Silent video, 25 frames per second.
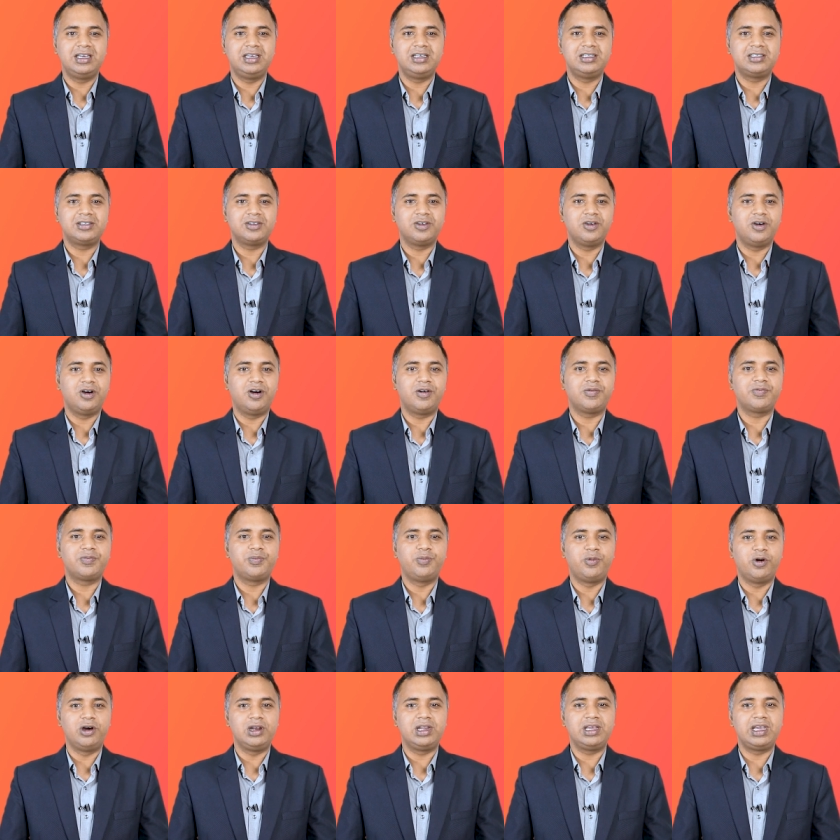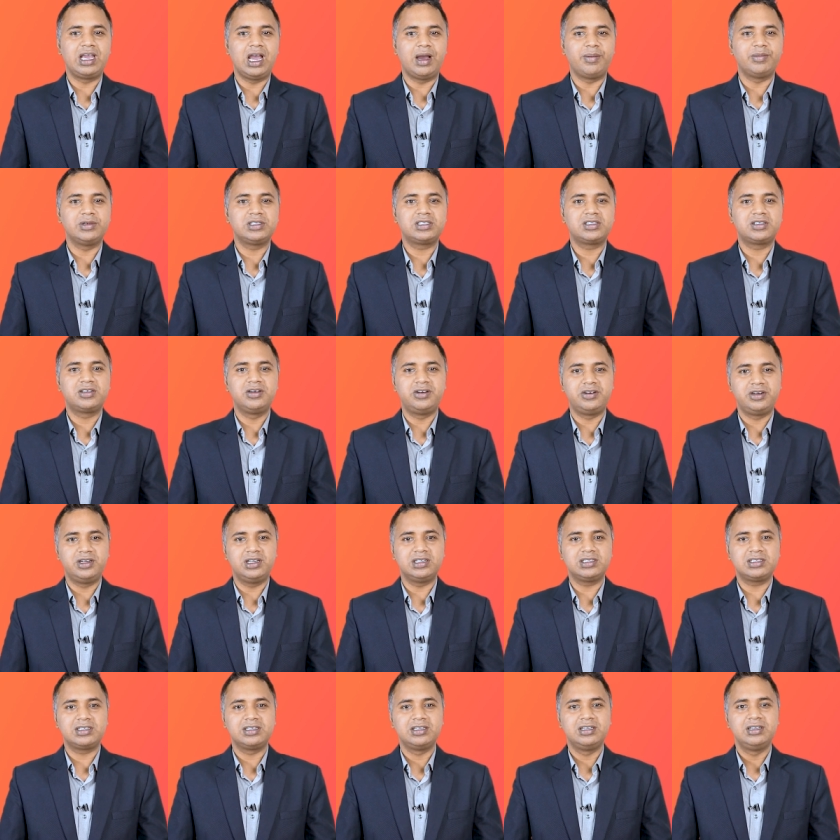days of polygamous
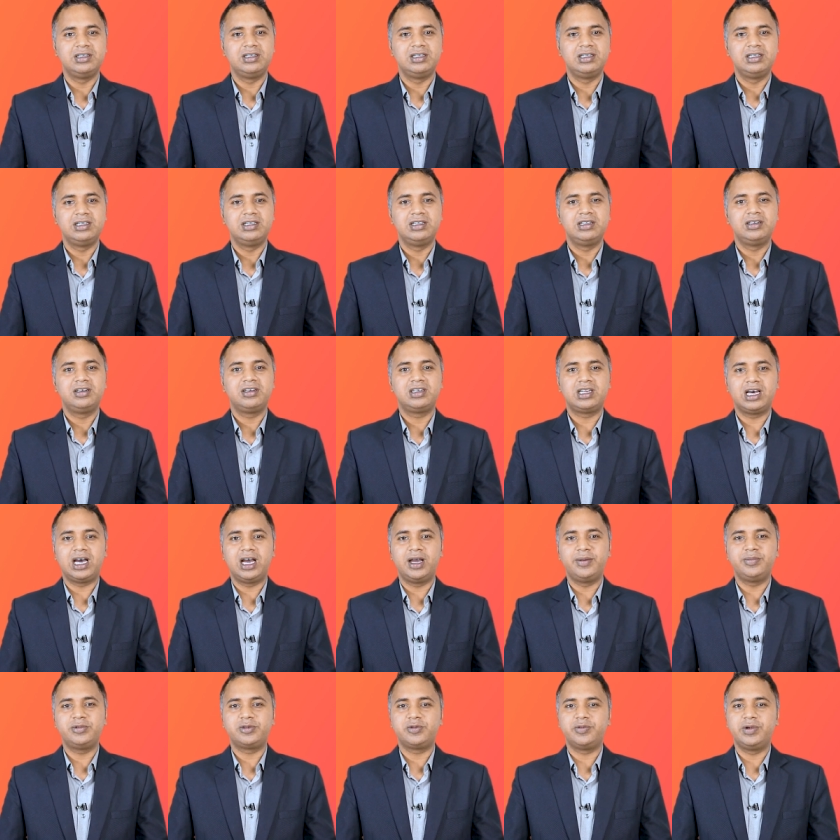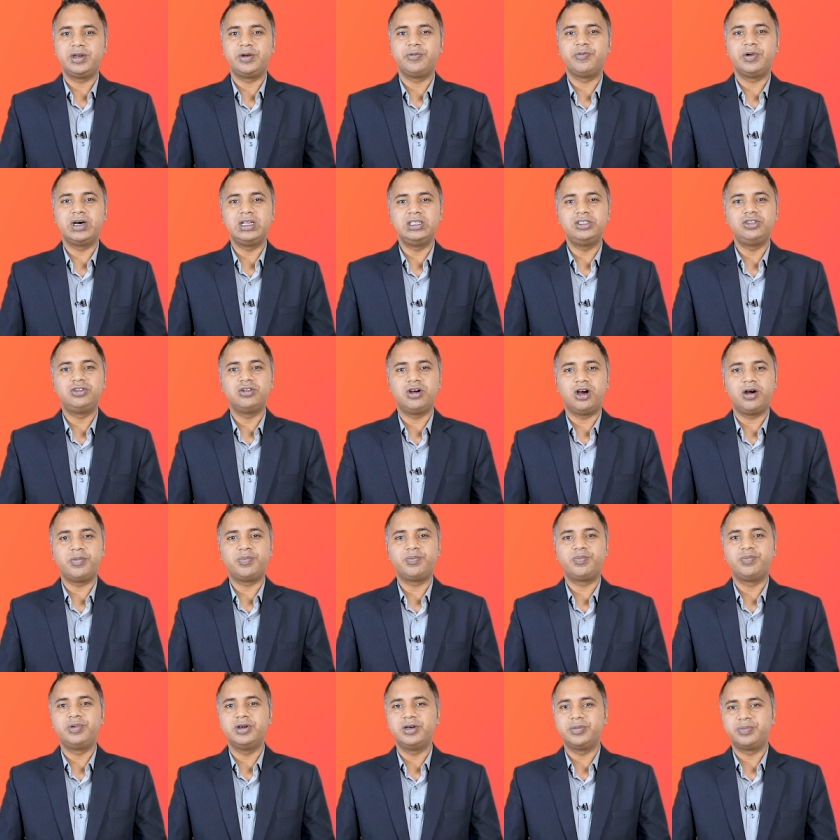careers, times when one
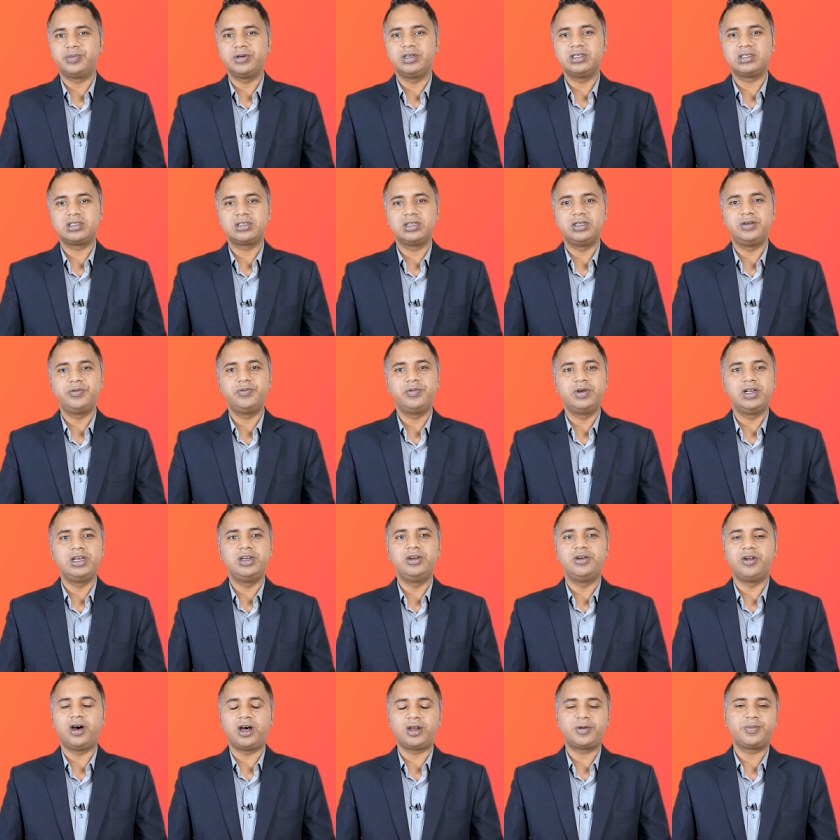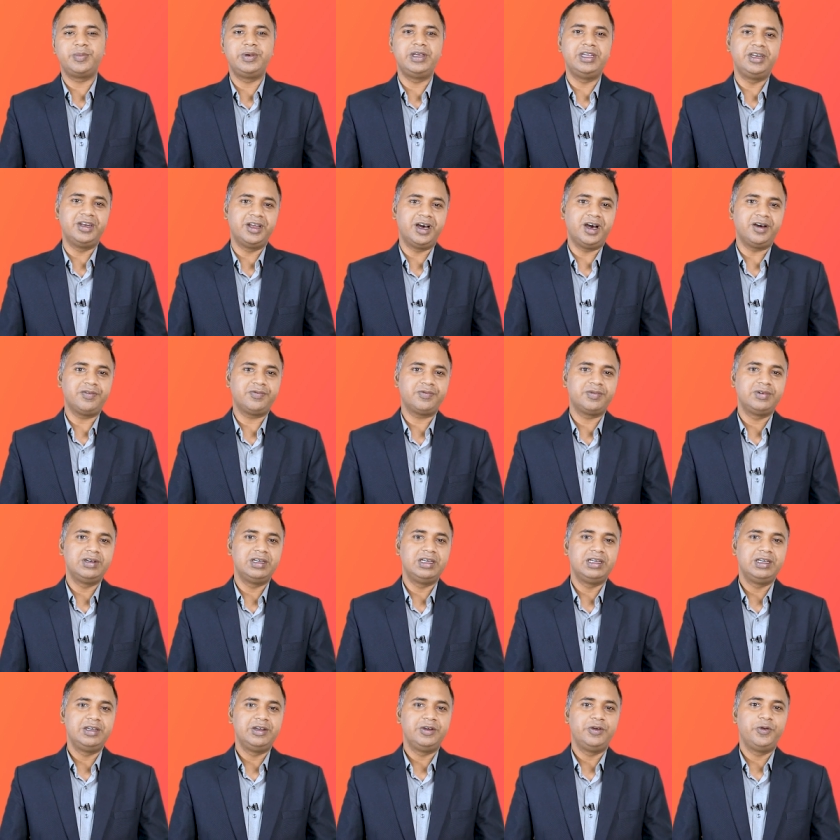job per person will not be enough.
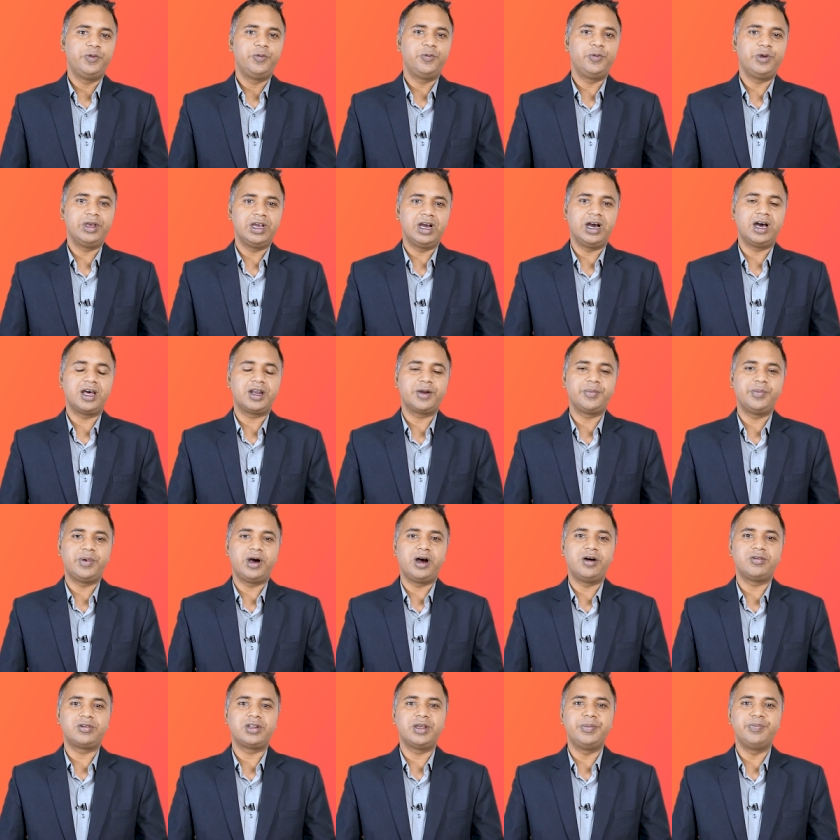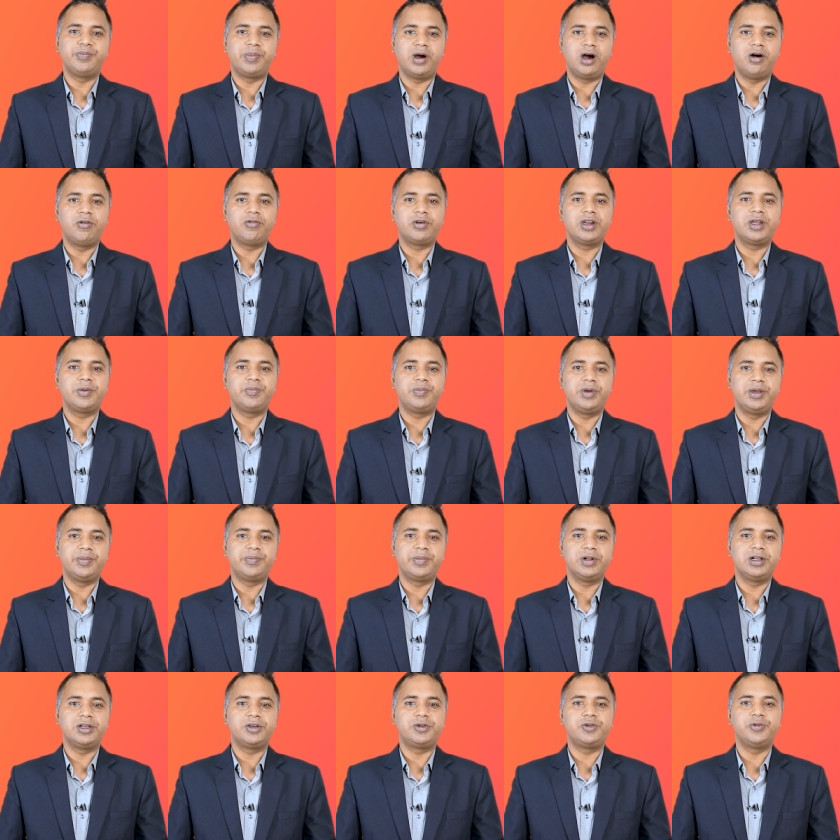We are about empowering
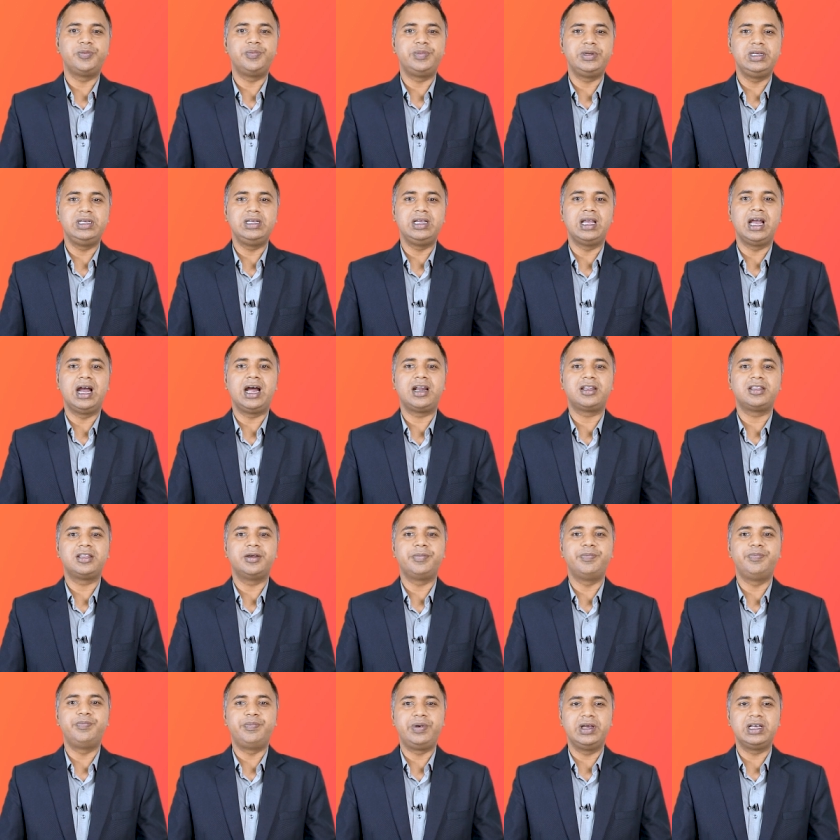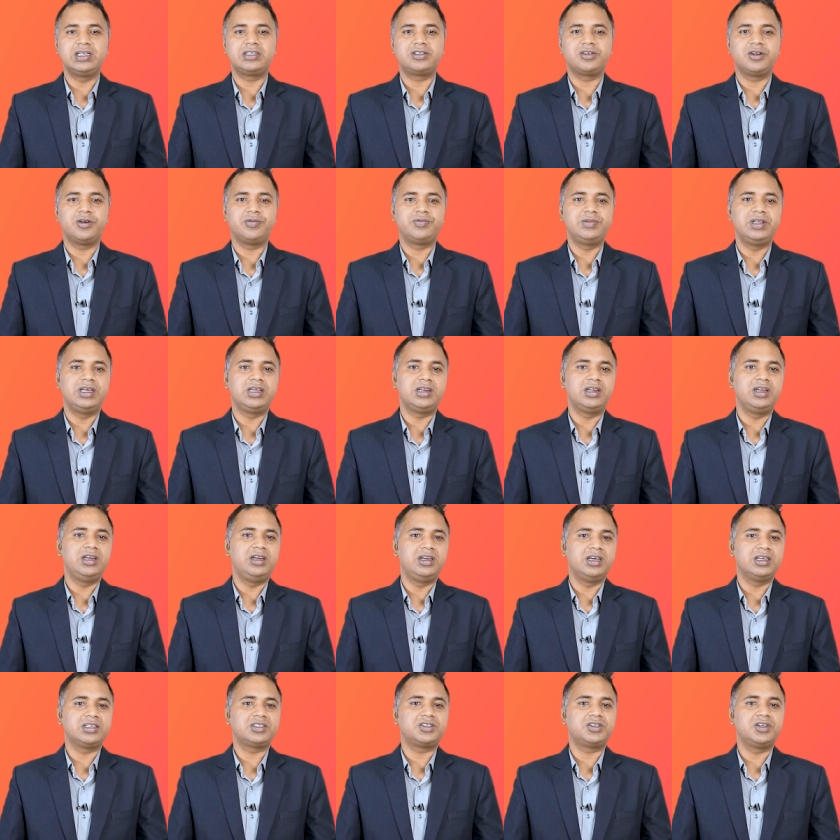people to be at the best of their
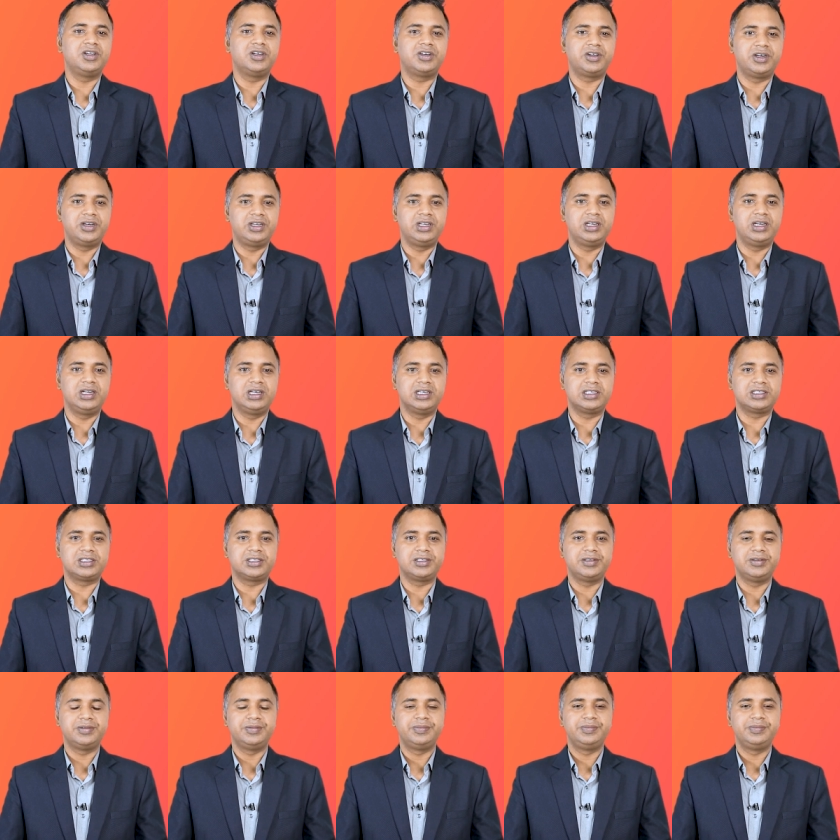industrial readiness.